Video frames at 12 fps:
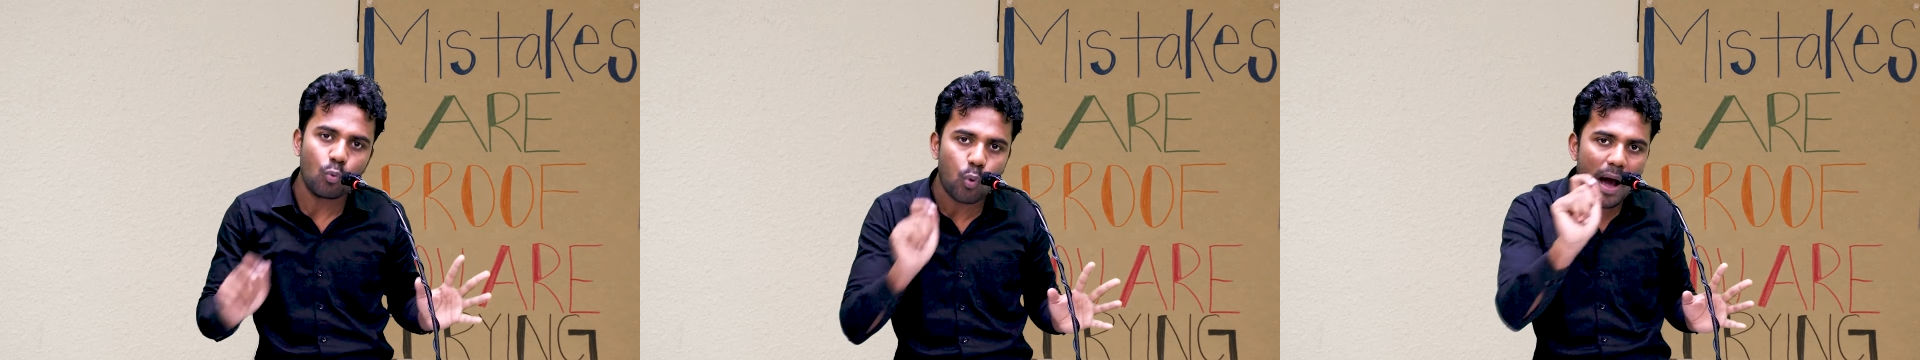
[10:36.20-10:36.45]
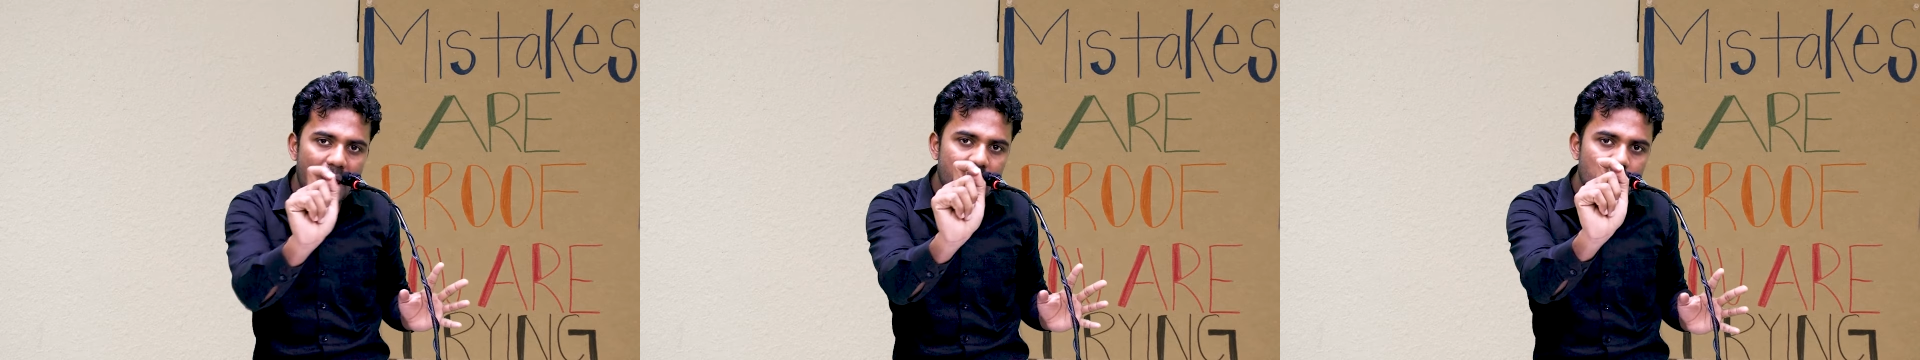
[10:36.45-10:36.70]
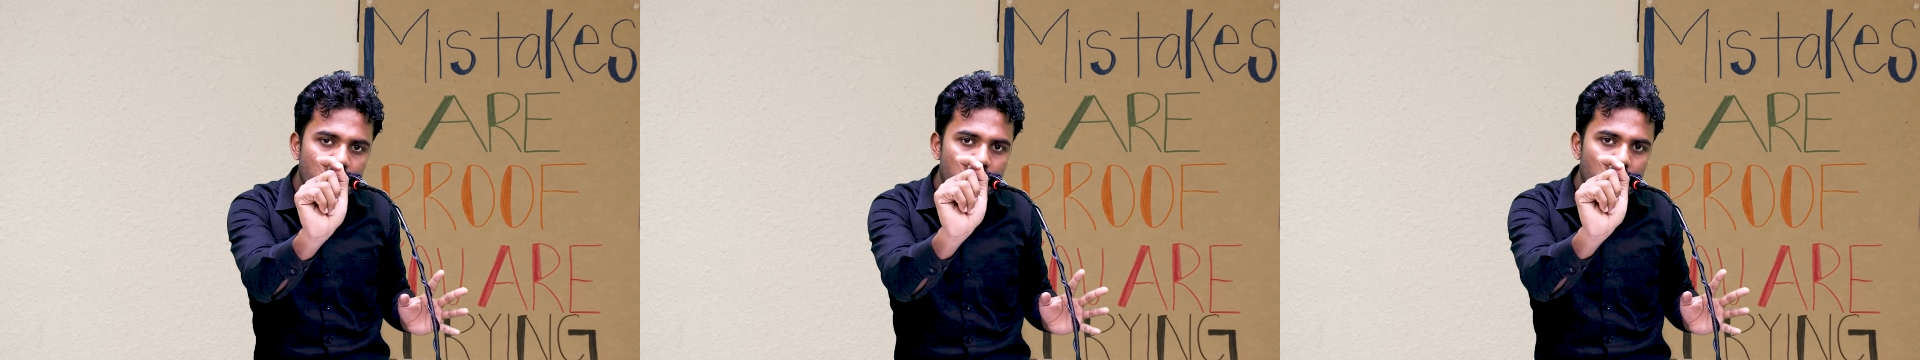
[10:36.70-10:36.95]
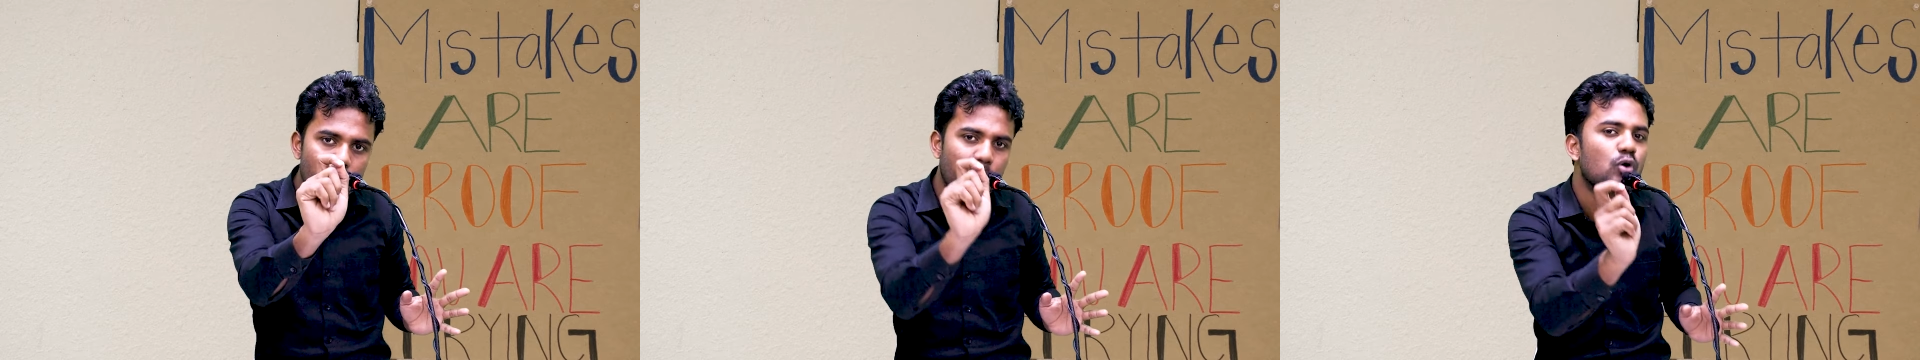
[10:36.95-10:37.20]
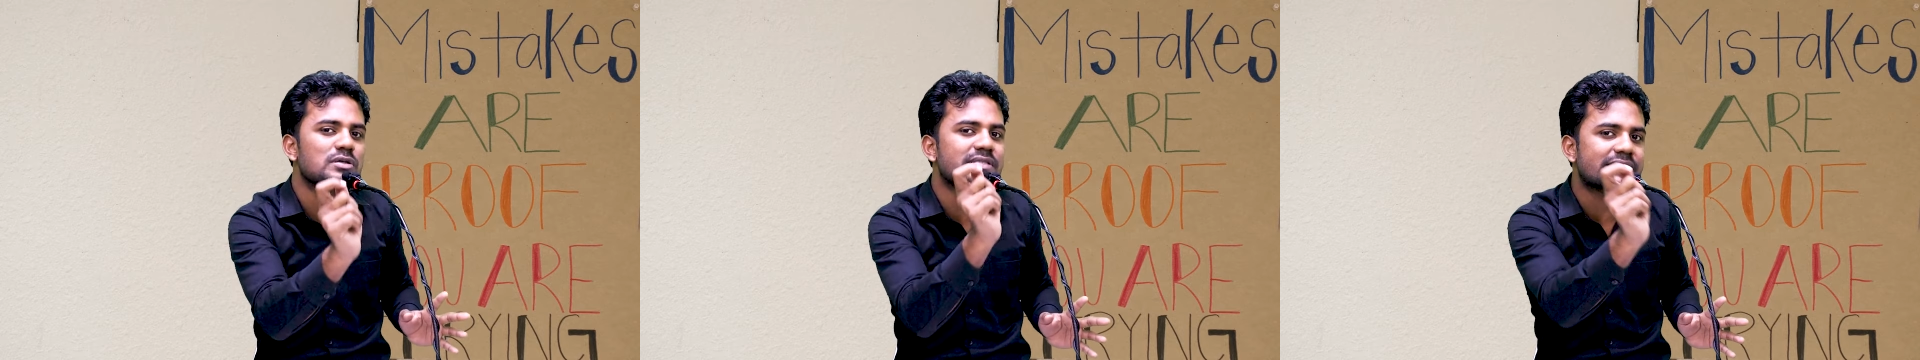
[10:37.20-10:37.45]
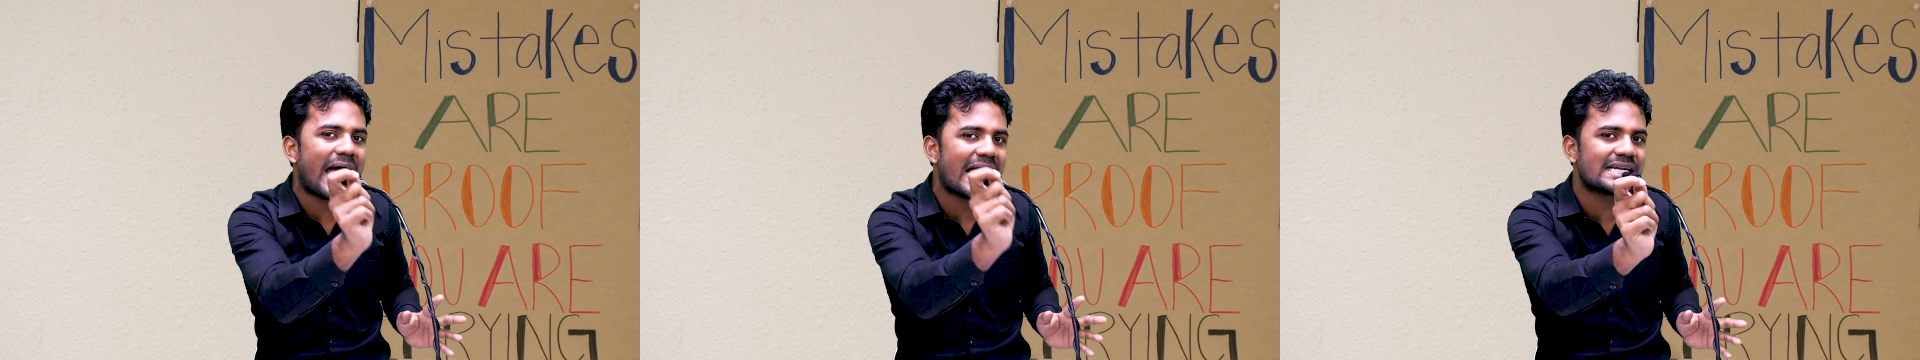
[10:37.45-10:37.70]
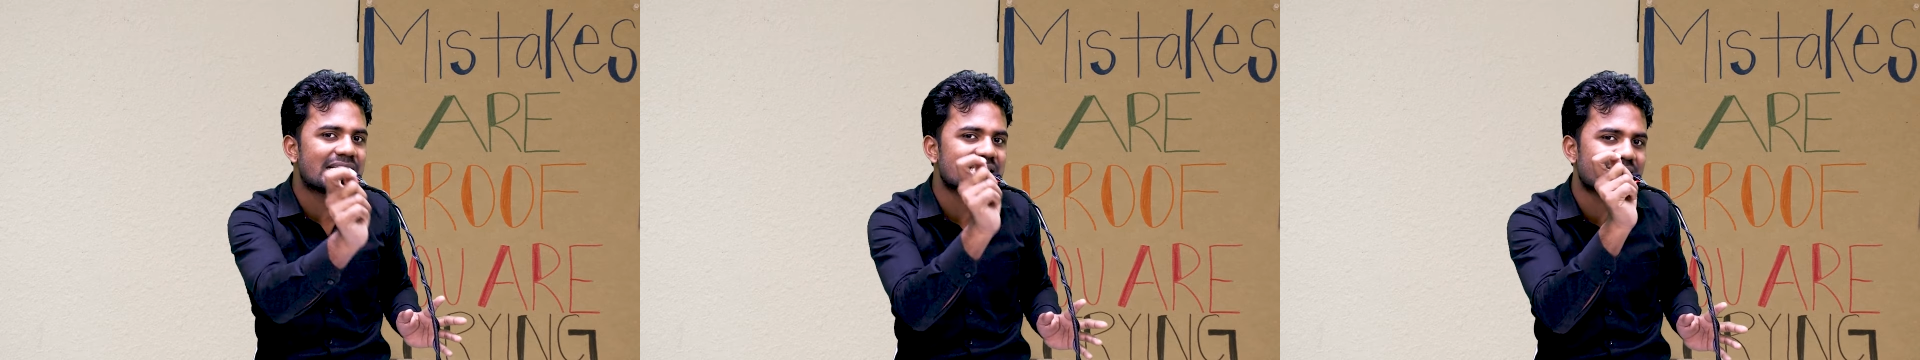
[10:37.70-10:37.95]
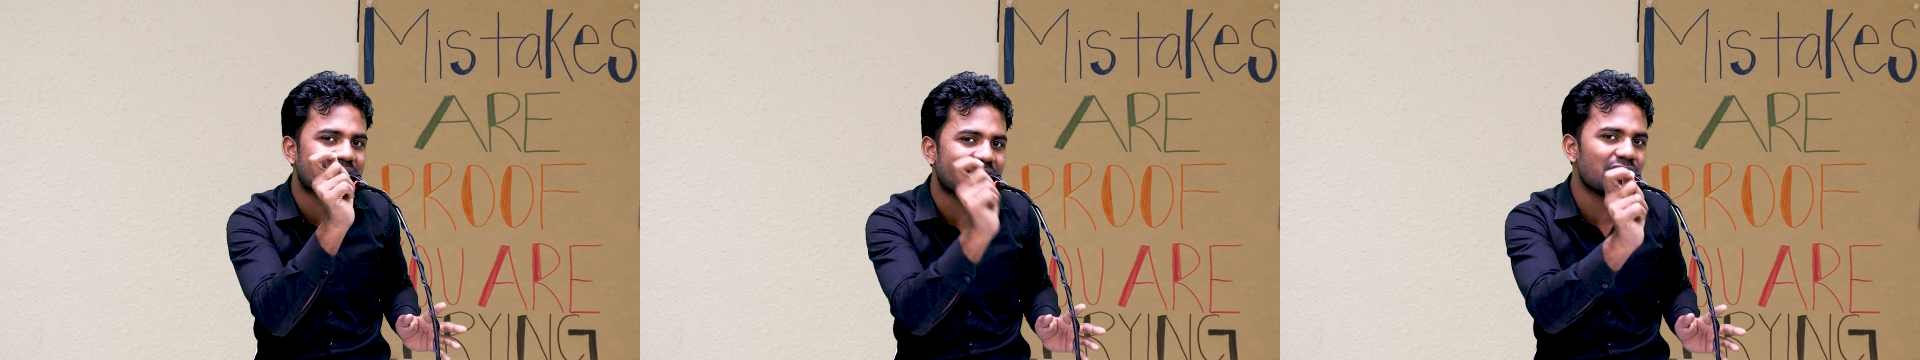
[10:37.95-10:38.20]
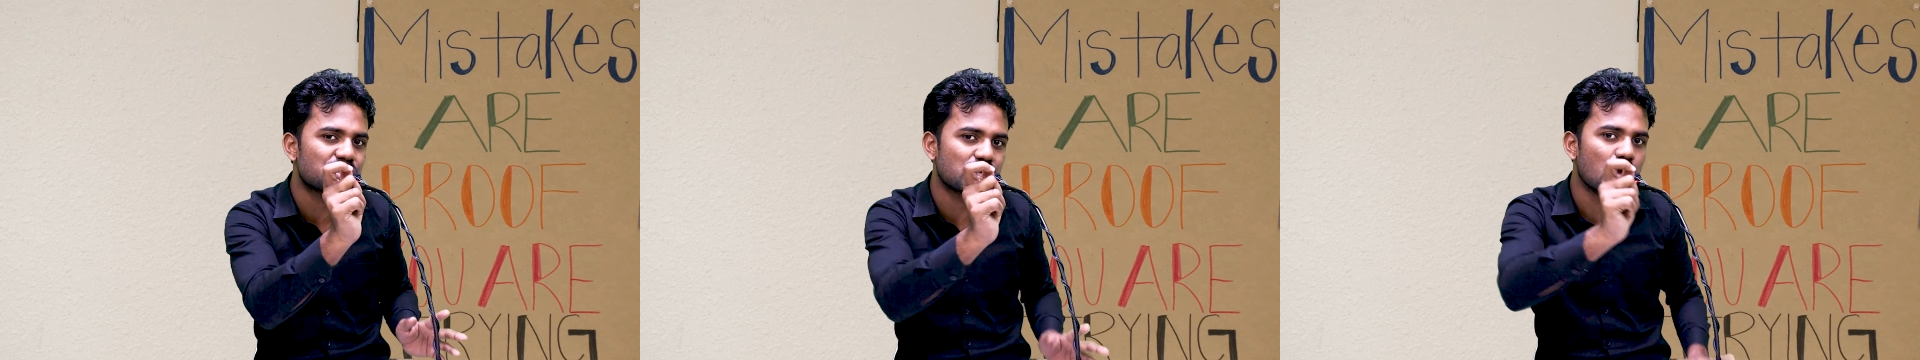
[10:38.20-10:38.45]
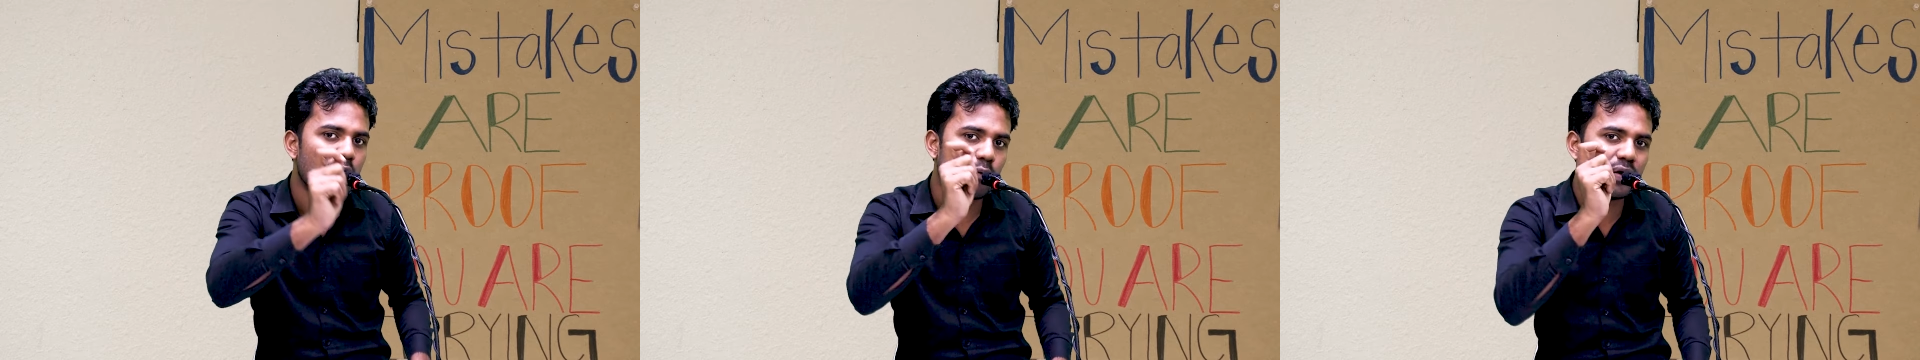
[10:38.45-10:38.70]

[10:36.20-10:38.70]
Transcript: Why? Because that designation